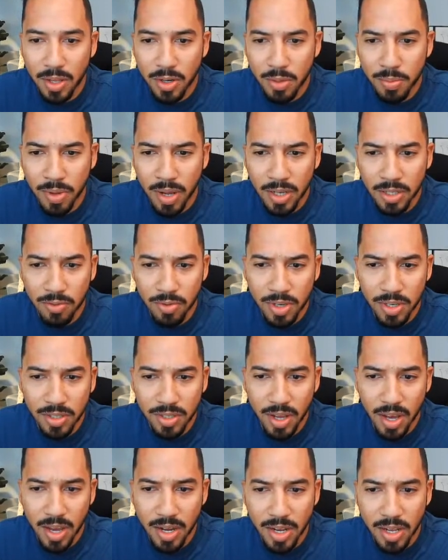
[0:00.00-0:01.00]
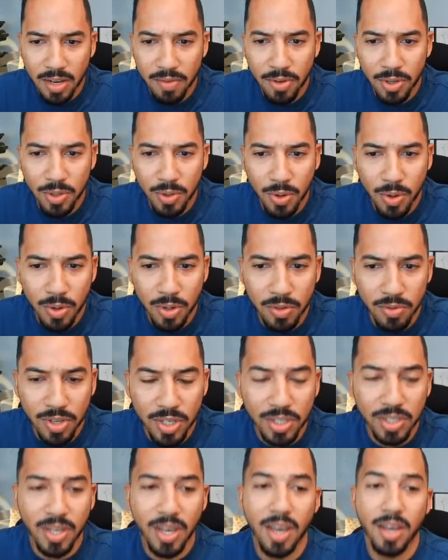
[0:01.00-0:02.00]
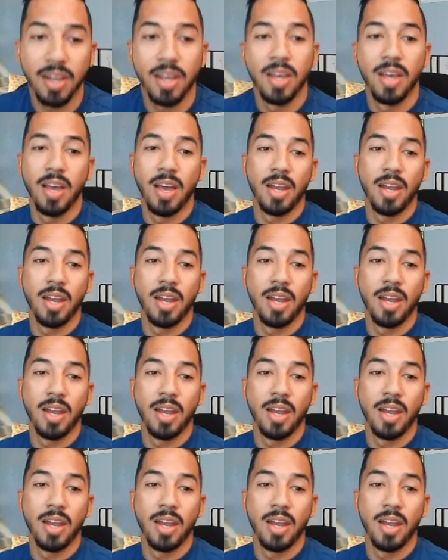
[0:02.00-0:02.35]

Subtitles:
the duplex redesigned? Individual owners for each side.